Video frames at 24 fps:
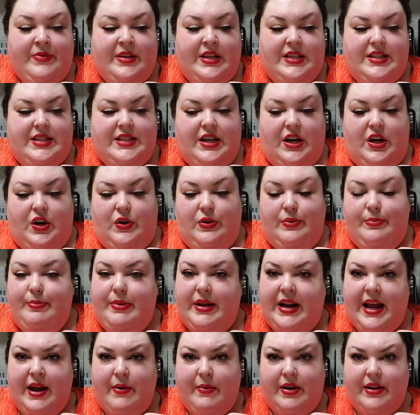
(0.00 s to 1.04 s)
So, but
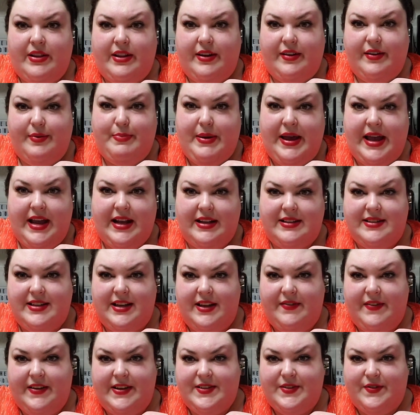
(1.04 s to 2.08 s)
I wear the pants
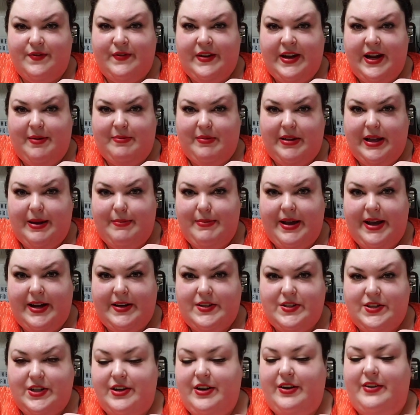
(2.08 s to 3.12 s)
in this family,
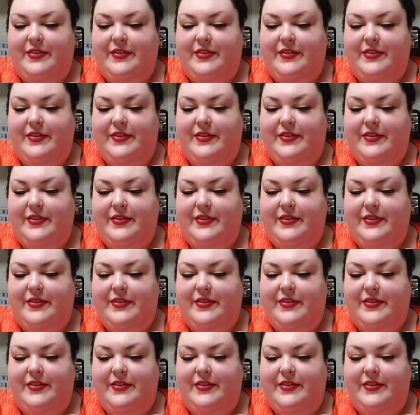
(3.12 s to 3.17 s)
bitch.